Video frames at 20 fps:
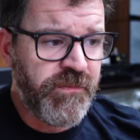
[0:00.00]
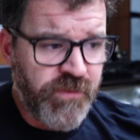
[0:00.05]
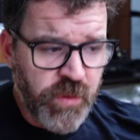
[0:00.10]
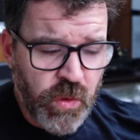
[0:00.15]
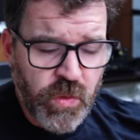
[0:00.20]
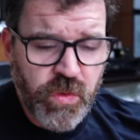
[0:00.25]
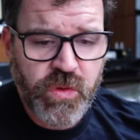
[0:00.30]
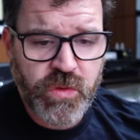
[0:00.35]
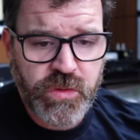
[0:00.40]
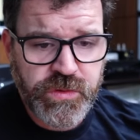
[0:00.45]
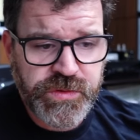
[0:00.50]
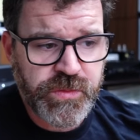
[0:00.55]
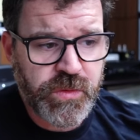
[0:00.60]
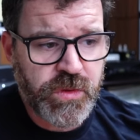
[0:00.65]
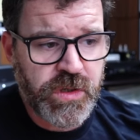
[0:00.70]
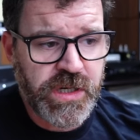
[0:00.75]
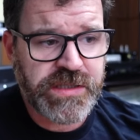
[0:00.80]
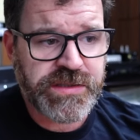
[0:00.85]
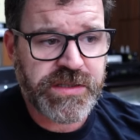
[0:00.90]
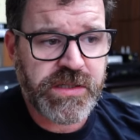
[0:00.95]
Vocals
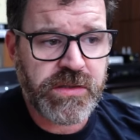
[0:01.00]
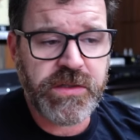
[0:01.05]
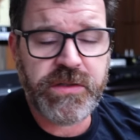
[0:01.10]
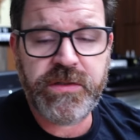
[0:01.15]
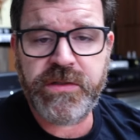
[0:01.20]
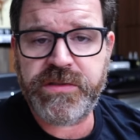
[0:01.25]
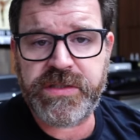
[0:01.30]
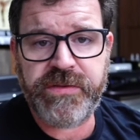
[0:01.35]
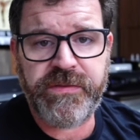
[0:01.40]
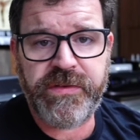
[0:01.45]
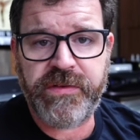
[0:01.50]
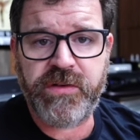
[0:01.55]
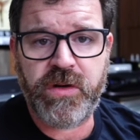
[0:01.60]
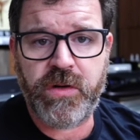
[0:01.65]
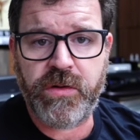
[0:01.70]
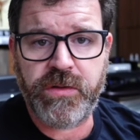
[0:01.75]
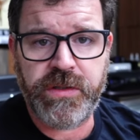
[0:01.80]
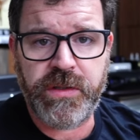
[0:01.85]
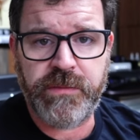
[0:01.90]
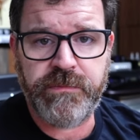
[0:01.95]
were as clear as I've ever
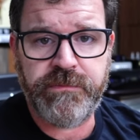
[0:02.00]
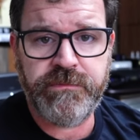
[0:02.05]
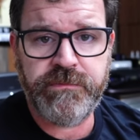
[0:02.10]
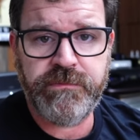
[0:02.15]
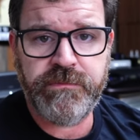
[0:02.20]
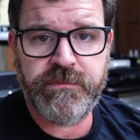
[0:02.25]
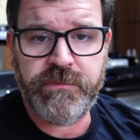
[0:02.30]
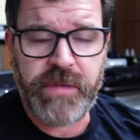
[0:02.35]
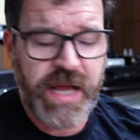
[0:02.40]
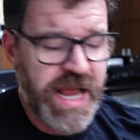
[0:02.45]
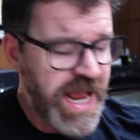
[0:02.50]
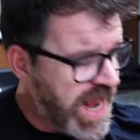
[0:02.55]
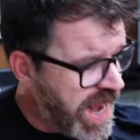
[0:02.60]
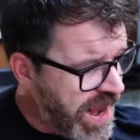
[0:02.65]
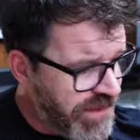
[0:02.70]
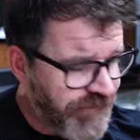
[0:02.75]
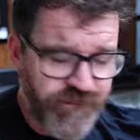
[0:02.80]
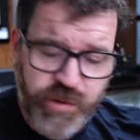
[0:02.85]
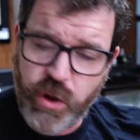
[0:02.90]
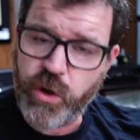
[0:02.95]
heard them.
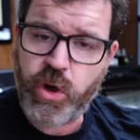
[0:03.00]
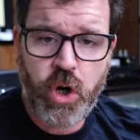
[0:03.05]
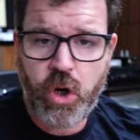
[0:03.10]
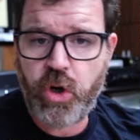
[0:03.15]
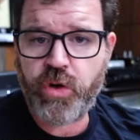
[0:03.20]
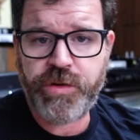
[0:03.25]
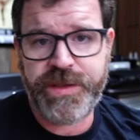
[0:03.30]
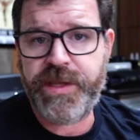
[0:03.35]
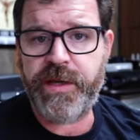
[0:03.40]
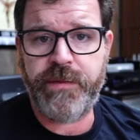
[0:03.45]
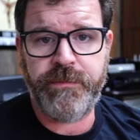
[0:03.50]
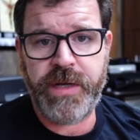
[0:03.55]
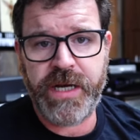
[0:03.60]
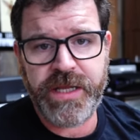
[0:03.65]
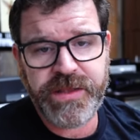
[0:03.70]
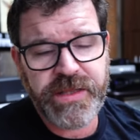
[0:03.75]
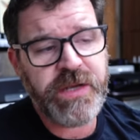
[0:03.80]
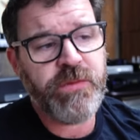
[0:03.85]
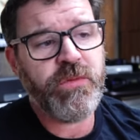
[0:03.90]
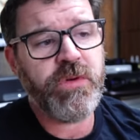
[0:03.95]

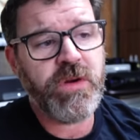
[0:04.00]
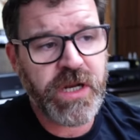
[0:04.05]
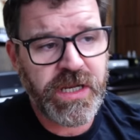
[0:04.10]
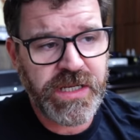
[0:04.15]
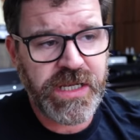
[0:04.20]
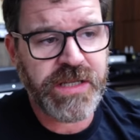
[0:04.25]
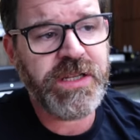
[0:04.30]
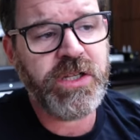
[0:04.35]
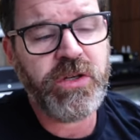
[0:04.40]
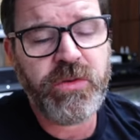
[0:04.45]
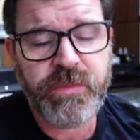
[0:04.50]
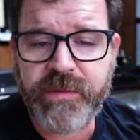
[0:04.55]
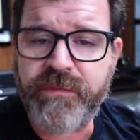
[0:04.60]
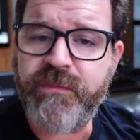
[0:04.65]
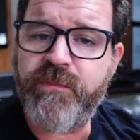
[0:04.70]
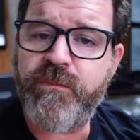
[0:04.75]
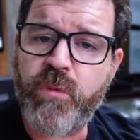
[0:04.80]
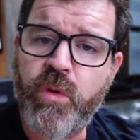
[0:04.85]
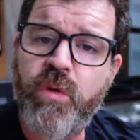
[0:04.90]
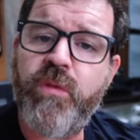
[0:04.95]
And they were a little
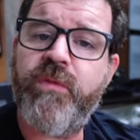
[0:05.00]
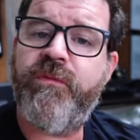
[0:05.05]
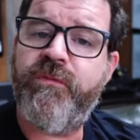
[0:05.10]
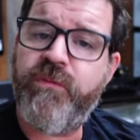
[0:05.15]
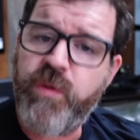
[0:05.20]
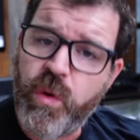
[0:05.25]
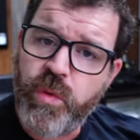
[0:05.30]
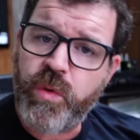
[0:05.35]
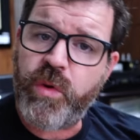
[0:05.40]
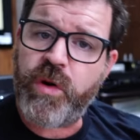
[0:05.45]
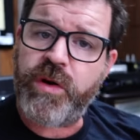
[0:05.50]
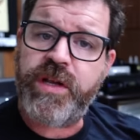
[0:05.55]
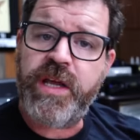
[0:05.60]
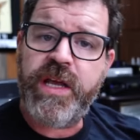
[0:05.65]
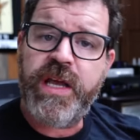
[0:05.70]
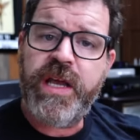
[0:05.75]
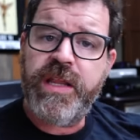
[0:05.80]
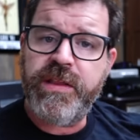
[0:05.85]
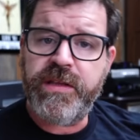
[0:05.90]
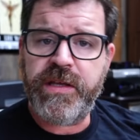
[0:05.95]
bit more forward
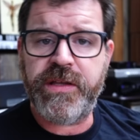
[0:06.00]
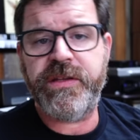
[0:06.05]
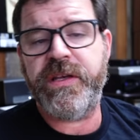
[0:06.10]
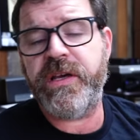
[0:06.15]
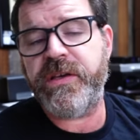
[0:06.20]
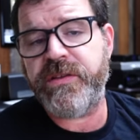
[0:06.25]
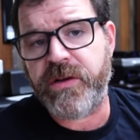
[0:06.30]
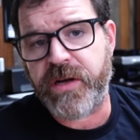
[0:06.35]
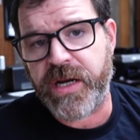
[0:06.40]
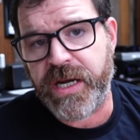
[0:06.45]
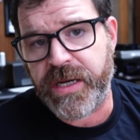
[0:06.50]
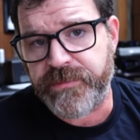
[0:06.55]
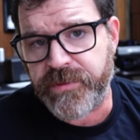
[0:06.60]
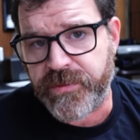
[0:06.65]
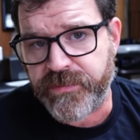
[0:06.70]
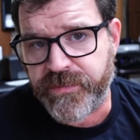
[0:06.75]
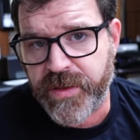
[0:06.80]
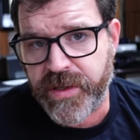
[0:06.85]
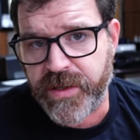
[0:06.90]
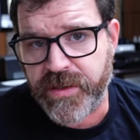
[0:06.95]
than the other
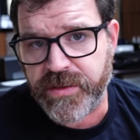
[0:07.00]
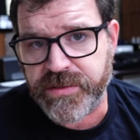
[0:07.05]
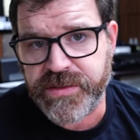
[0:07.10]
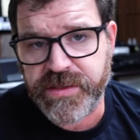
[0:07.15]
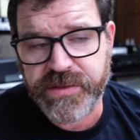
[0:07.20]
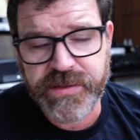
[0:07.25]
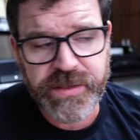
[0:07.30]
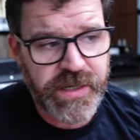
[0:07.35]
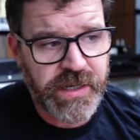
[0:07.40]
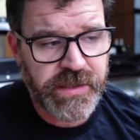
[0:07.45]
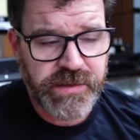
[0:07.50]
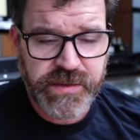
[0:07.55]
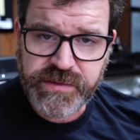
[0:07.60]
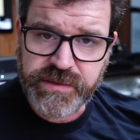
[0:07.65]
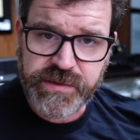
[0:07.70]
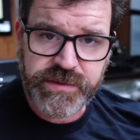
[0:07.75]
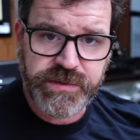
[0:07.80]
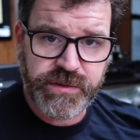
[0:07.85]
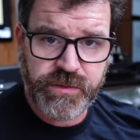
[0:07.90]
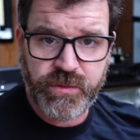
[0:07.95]
amplifiers that I
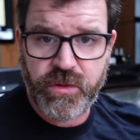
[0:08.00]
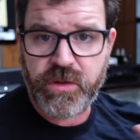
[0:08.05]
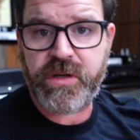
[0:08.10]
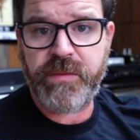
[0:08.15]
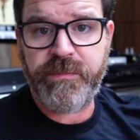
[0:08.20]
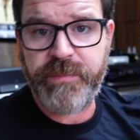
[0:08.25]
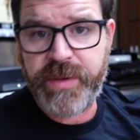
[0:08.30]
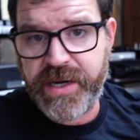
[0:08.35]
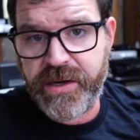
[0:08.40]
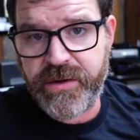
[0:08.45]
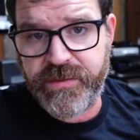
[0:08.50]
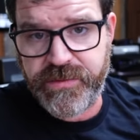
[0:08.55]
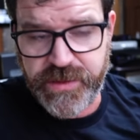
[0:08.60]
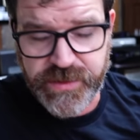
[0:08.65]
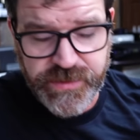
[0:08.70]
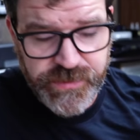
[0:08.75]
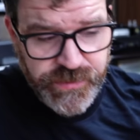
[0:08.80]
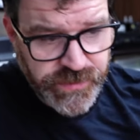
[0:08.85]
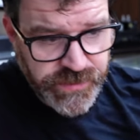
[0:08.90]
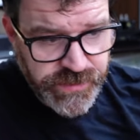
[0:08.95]
listened to or compared
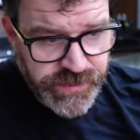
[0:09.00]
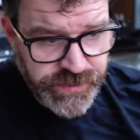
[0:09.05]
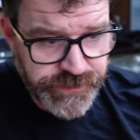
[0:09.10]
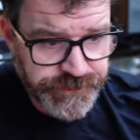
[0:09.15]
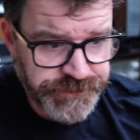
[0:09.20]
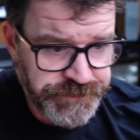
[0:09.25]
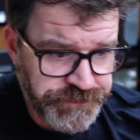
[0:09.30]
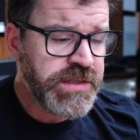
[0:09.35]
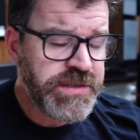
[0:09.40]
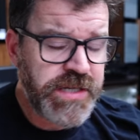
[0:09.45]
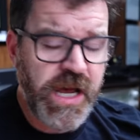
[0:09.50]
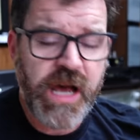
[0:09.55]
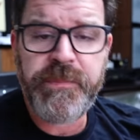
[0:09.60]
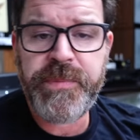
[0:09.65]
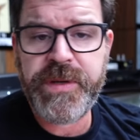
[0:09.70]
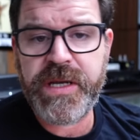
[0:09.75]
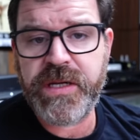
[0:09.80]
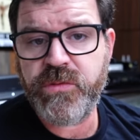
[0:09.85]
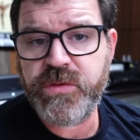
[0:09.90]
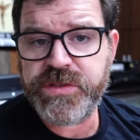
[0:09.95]
this one to. Top
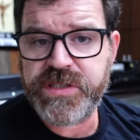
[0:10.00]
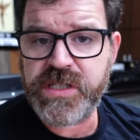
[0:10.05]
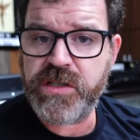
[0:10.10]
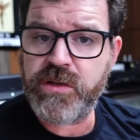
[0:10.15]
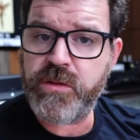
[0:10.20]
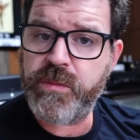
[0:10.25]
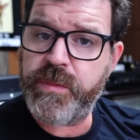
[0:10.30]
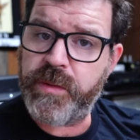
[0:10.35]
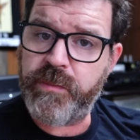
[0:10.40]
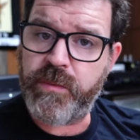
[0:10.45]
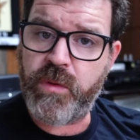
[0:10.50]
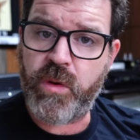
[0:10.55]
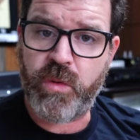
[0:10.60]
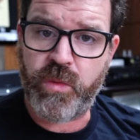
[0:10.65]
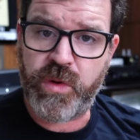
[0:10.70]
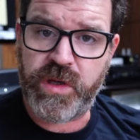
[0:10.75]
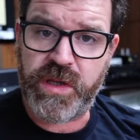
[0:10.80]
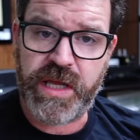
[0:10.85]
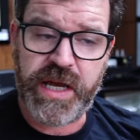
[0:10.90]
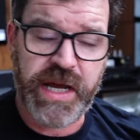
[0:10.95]
end was a little bit more
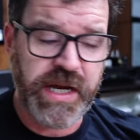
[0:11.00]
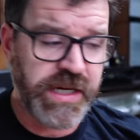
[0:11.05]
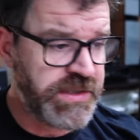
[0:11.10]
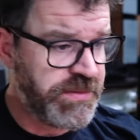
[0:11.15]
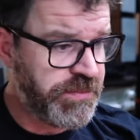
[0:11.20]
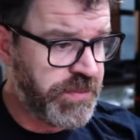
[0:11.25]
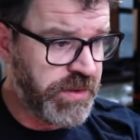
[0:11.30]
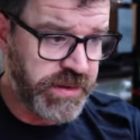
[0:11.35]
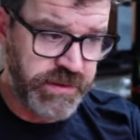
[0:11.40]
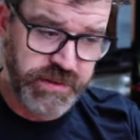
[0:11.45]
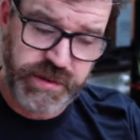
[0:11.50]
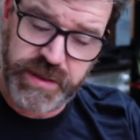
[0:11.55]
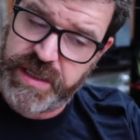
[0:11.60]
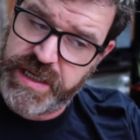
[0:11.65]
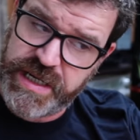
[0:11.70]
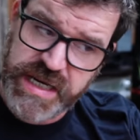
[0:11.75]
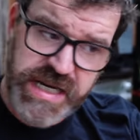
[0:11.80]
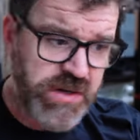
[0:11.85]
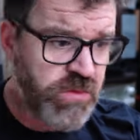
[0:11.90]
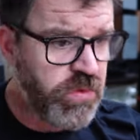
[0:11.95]
relaxed, but
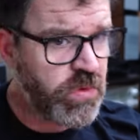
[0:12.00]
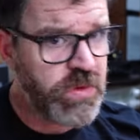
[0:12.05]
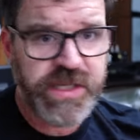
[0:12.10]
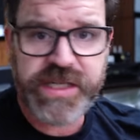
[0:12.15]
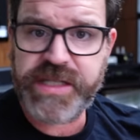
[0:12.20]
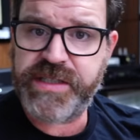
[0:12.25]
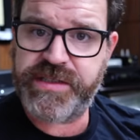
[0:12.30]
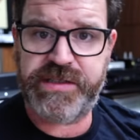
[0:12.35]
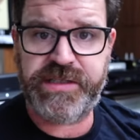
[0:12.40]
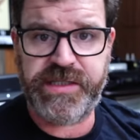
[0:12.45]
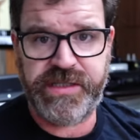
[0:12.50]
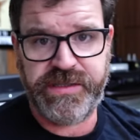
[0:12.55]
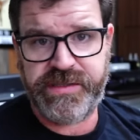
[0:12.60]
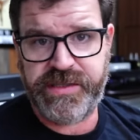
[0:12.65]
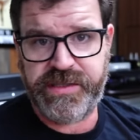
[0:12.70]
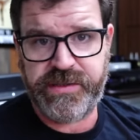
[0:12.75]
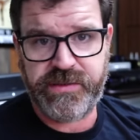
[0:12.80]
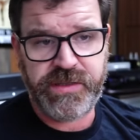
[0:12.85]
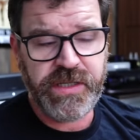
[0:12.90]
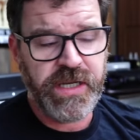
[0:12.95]
equally as
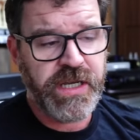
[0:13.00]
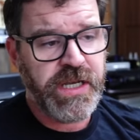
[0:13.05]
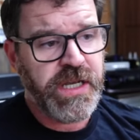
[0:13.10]
detailed.